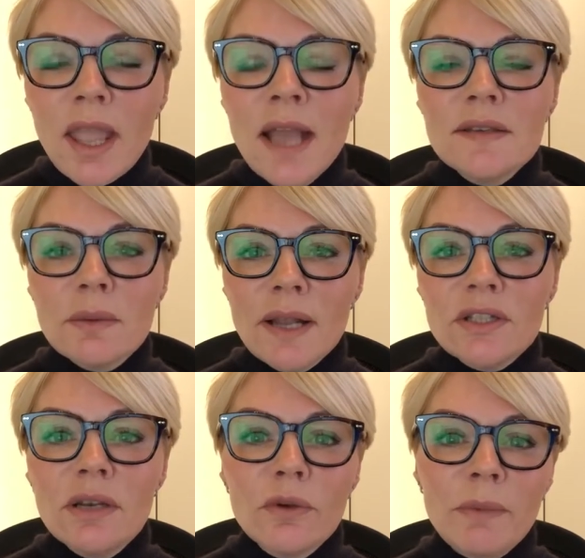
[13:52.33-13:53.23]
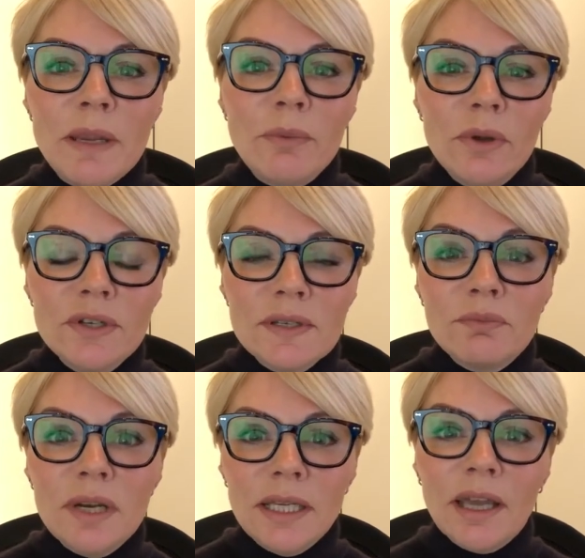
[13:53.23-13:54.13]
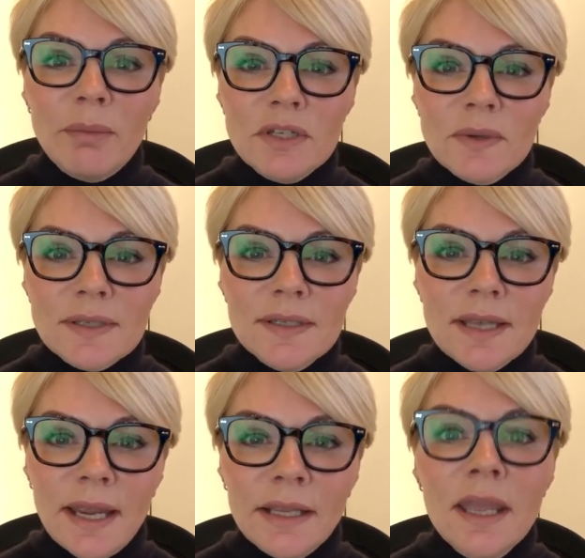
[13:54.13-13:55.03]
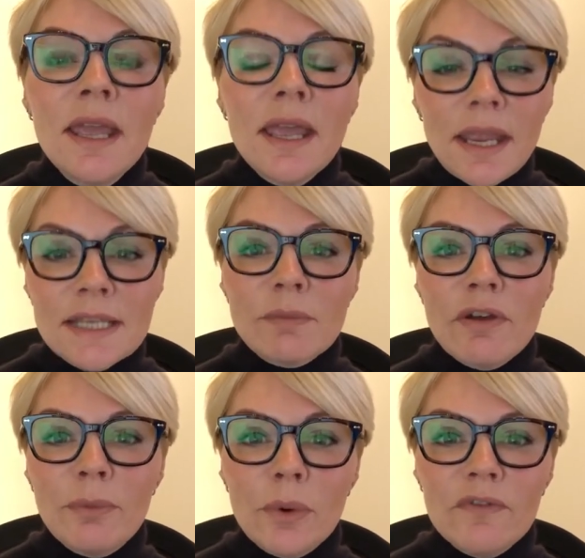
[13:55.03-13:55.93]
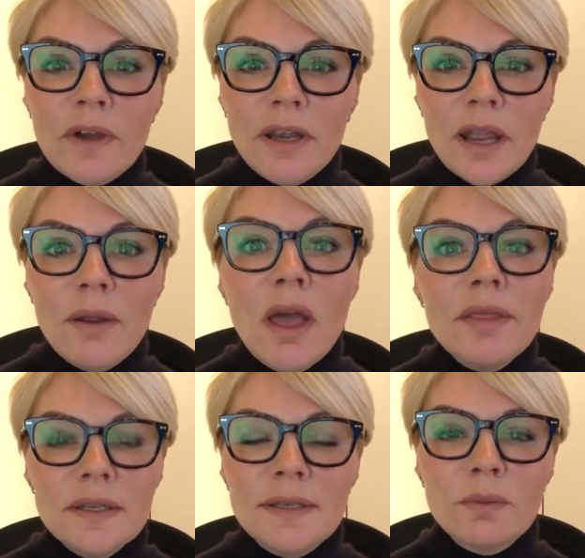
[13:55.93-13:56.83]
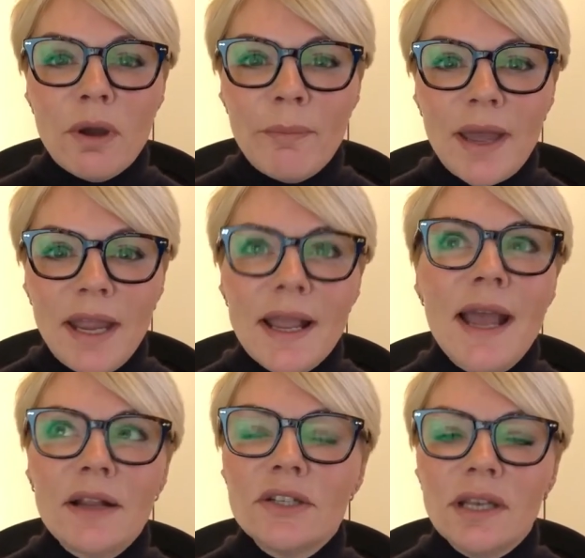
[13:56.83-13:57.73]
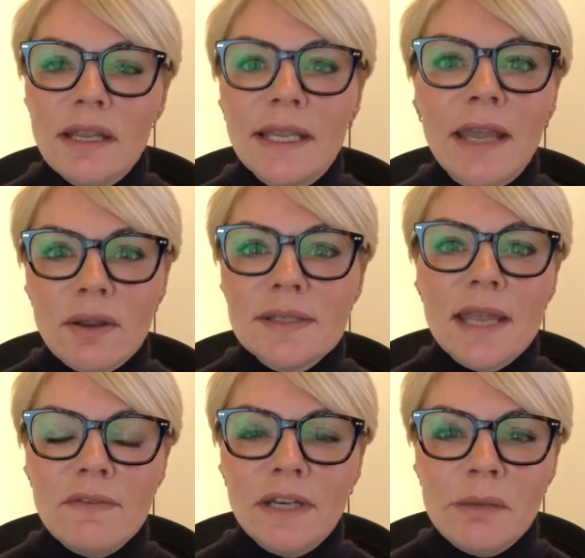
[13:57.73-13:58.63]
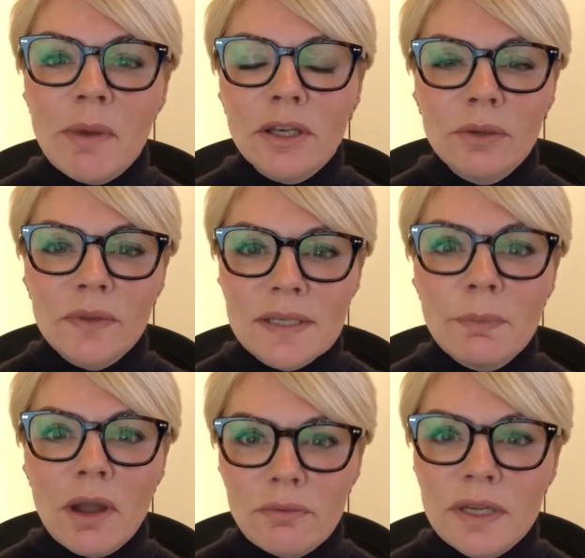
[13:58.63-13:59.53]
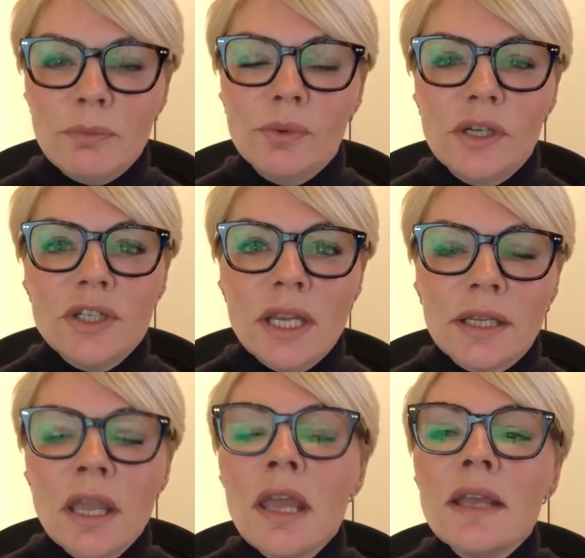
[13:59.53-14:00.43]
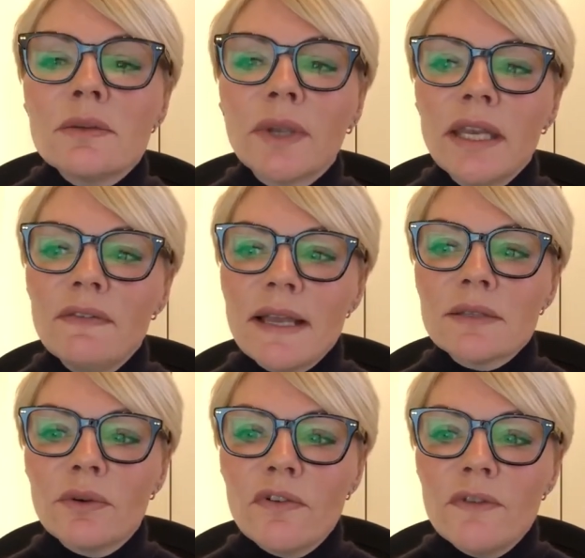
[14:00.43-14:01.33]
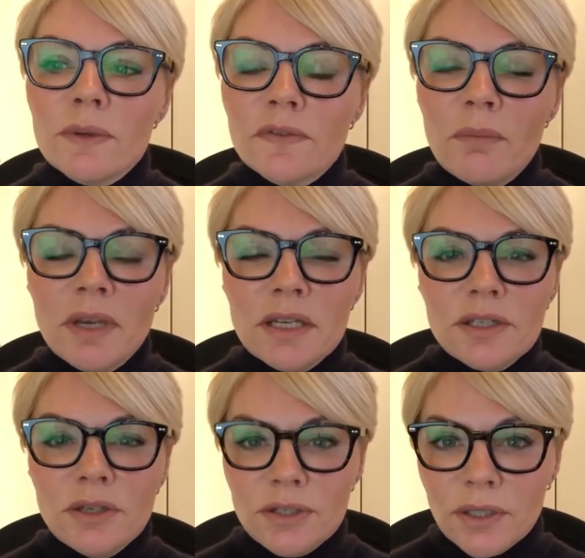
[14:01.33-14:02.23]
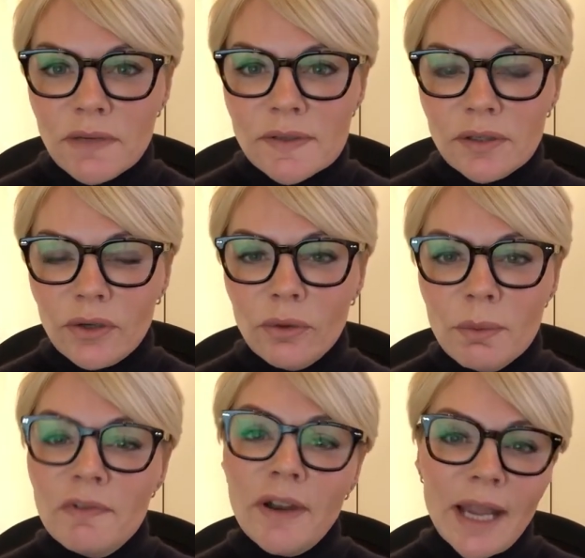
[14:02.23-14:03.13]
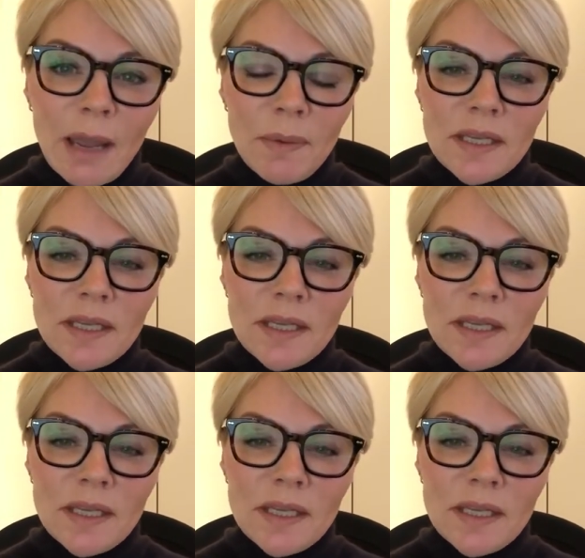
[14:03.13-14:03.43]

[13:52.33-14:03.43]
And so actually a lot of people are just really coming to us and saying, here's my portfolio, this is what I'm paying. Actually, can I save any money on this by remortgaging? So again, if that sort of feels familiar to you, do give us a call. We'd be very happy